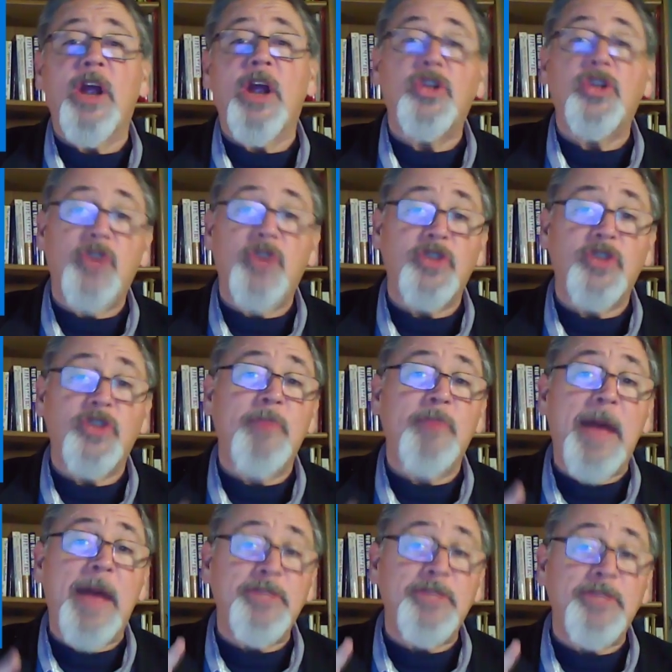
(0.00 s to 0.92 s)
Treasure
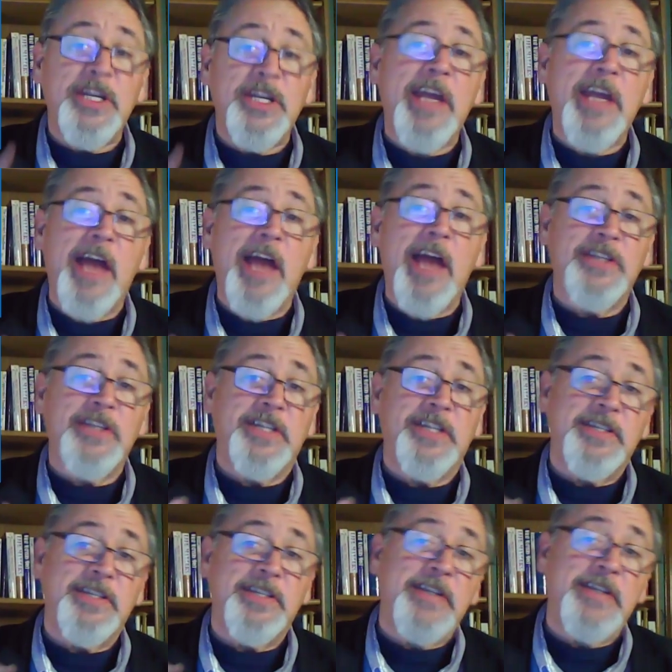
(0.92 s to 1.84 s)
Map
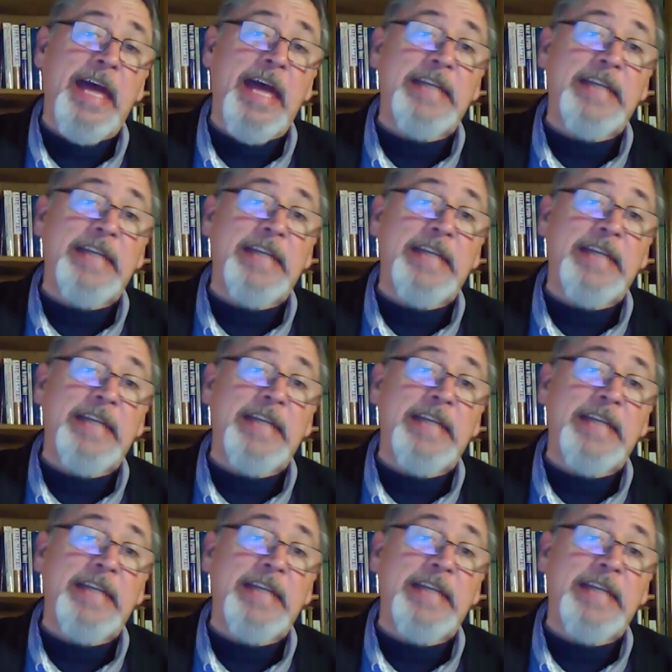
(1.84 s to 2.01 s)
Genealogies